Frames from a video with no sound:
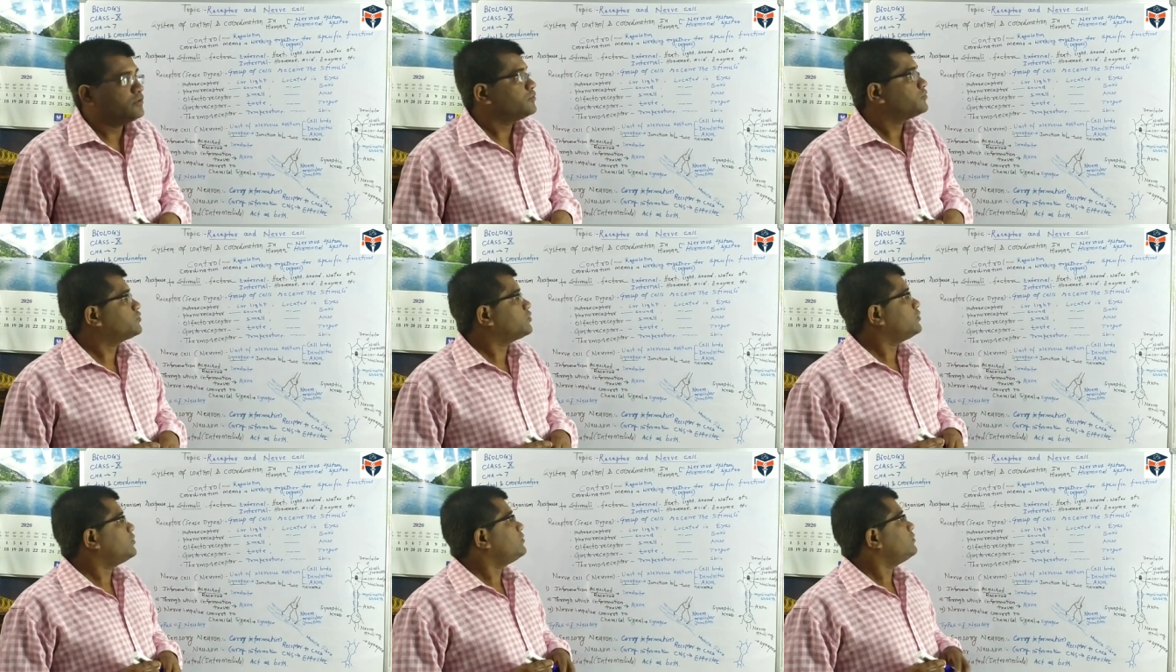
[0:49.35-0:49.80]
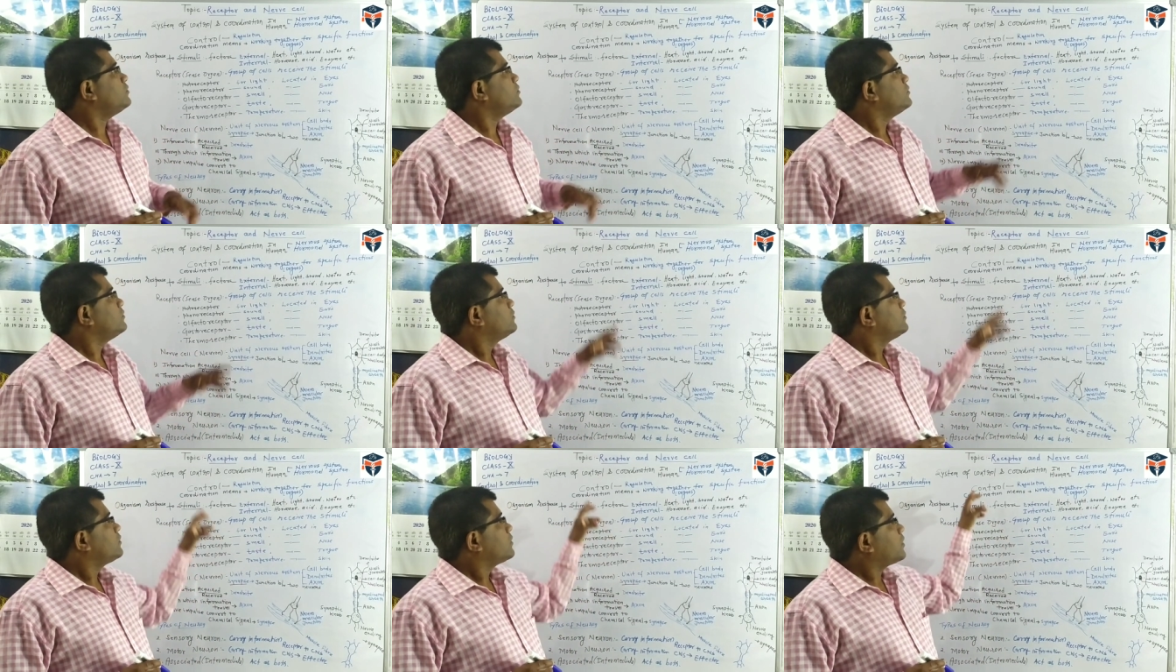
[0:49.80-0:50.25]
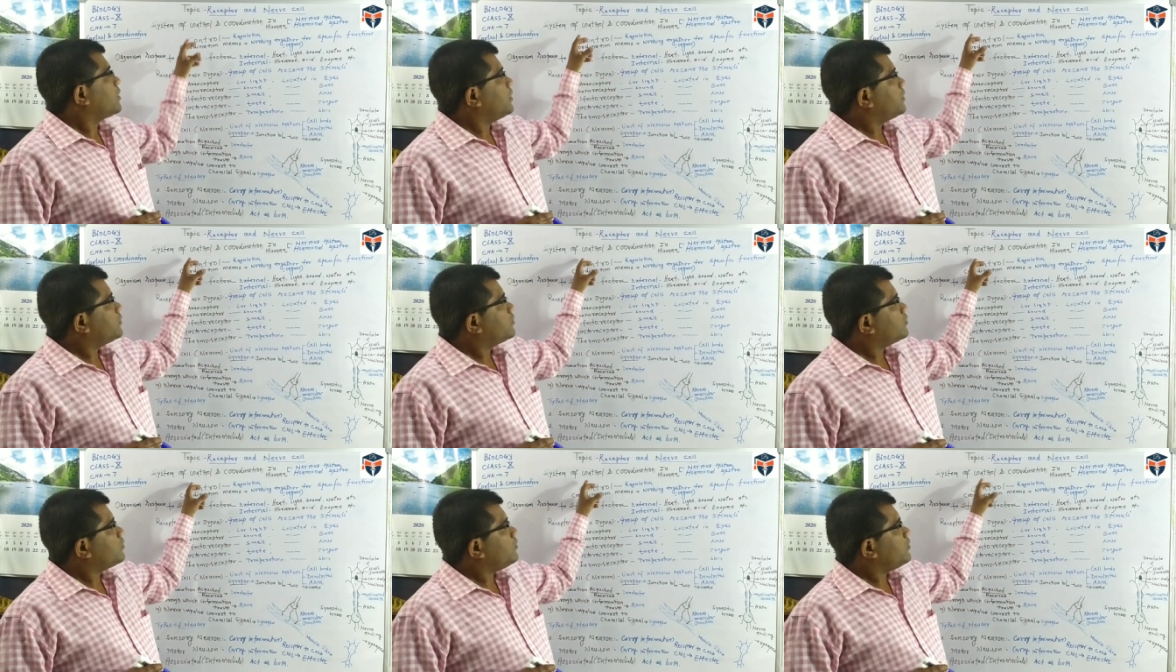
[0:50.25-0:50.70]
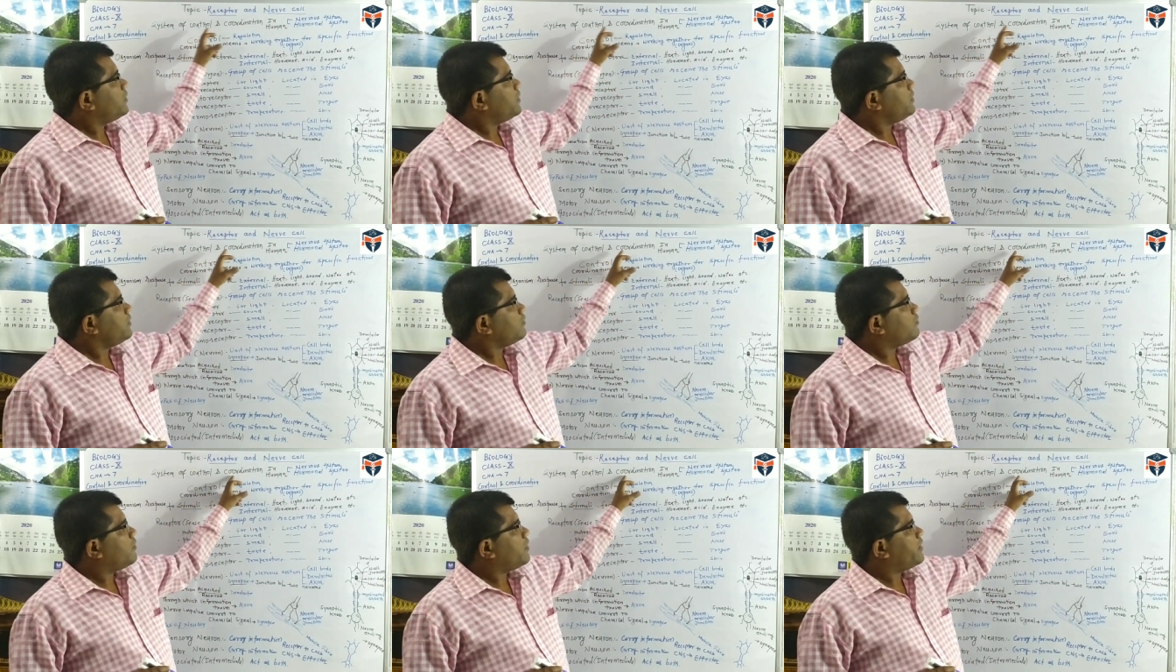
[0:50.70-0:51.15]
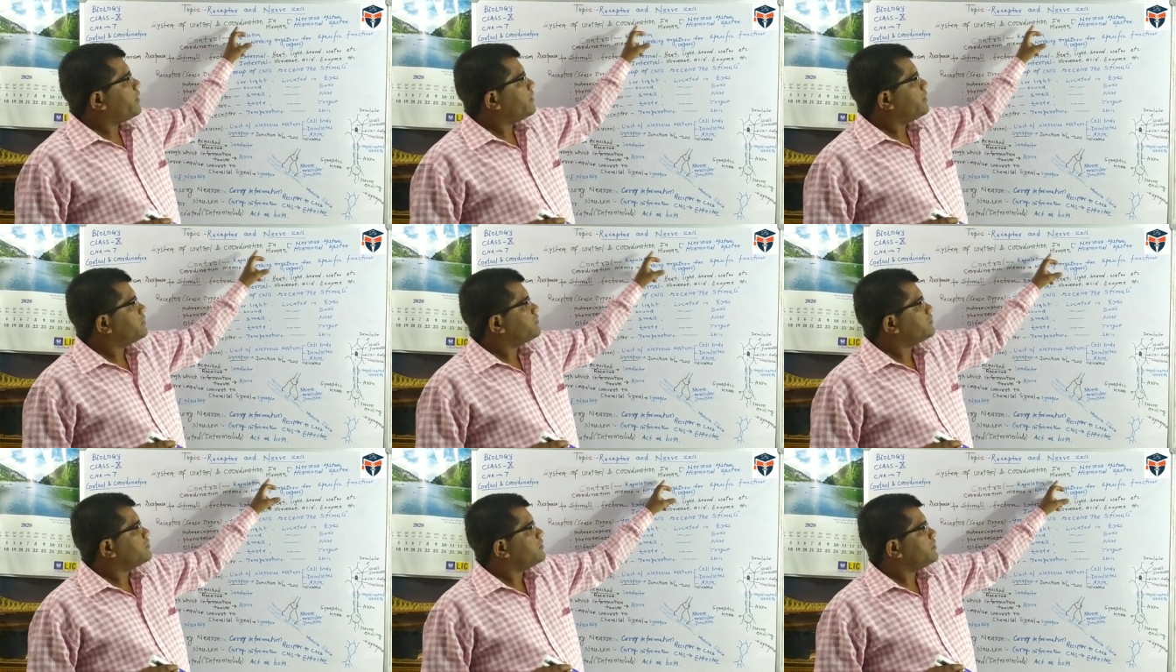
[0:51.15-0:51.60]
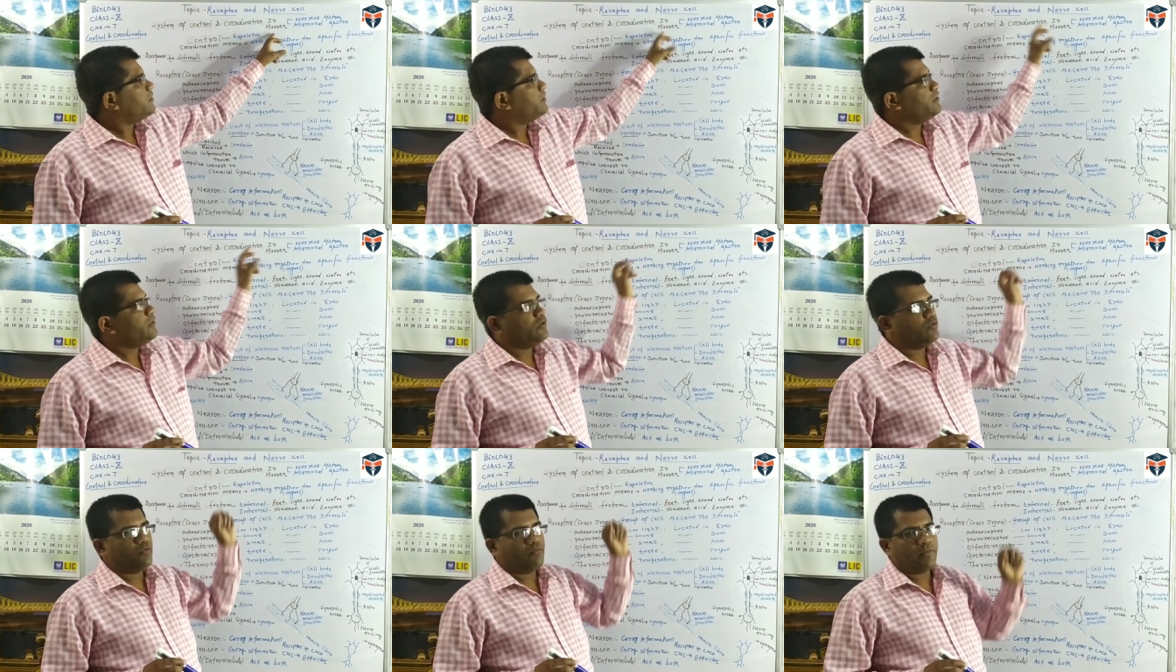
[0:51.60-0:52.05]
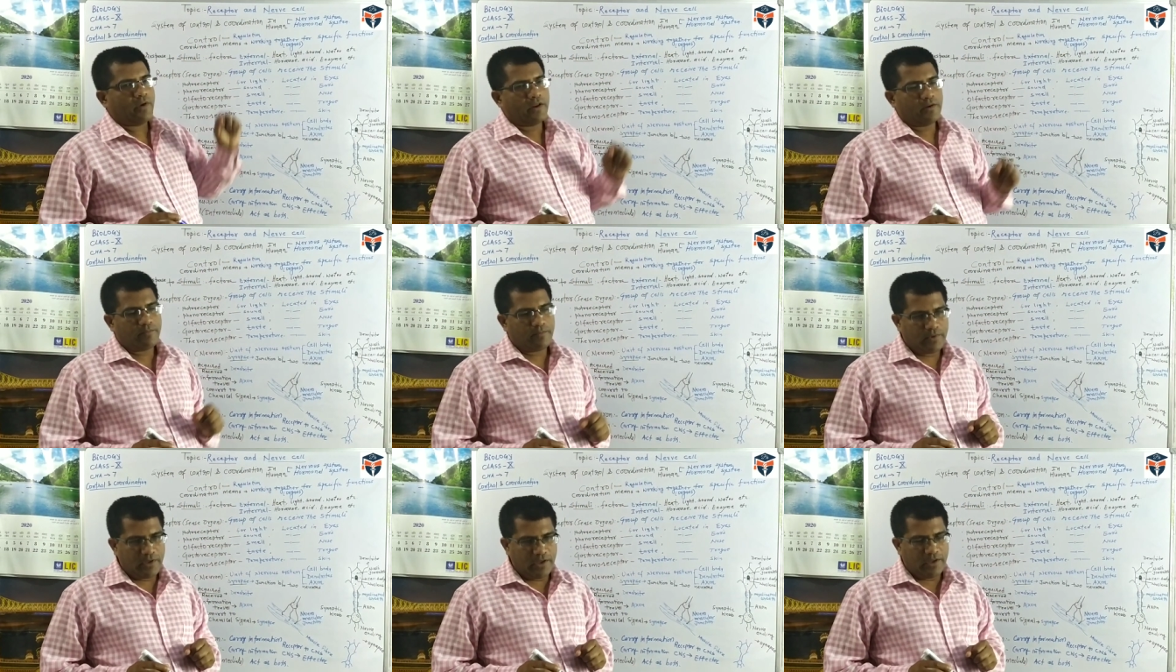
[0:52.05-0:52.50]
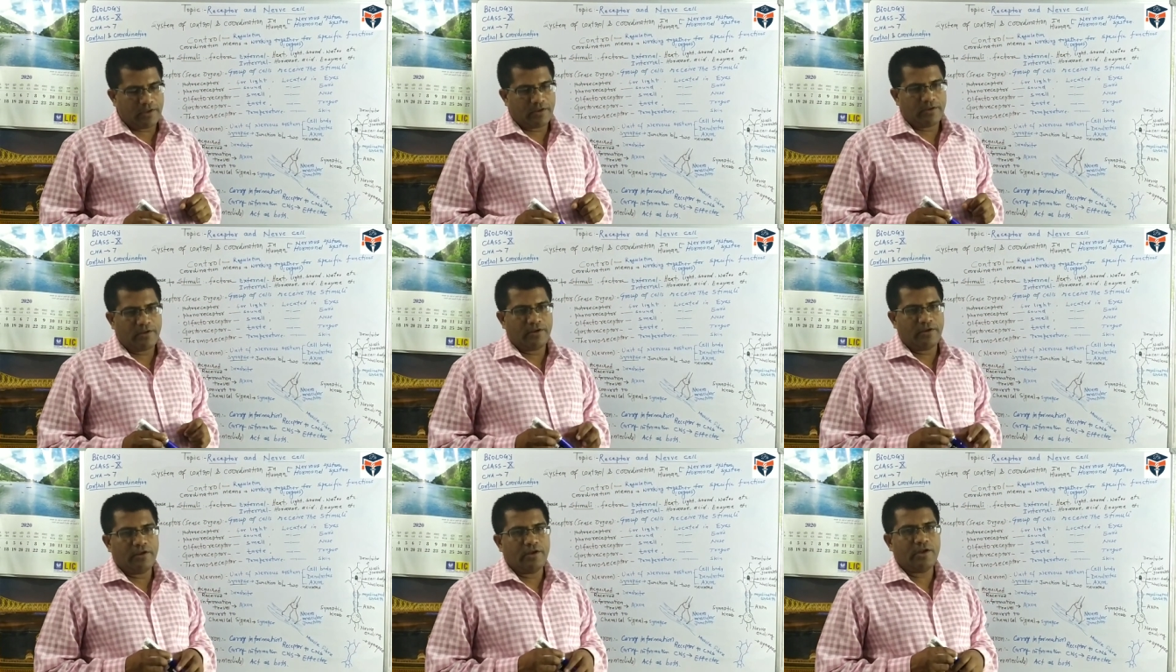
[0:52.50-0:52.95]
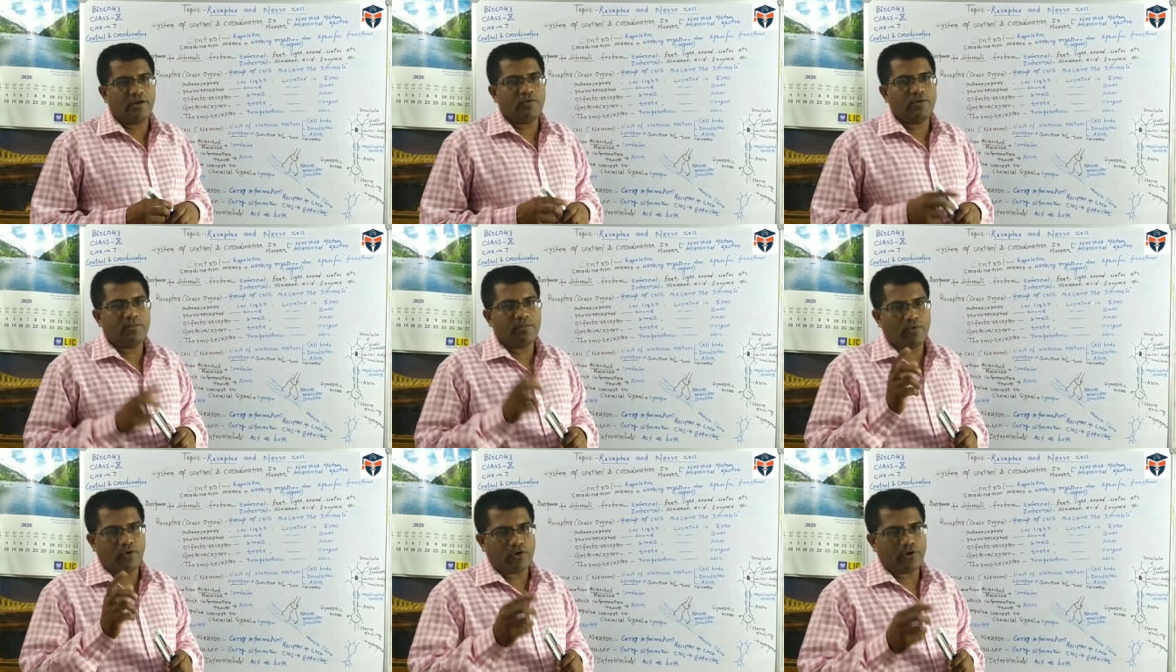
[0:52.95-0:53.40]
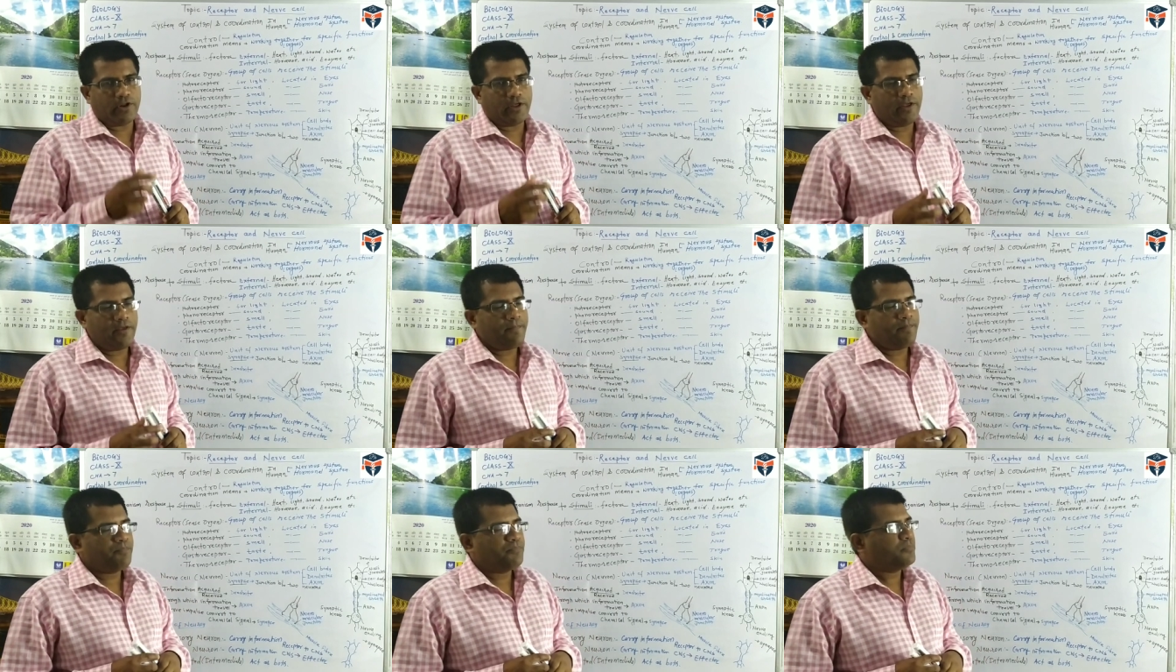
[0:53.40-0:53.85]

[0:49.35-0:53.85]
So control and coordination in human being, in our body,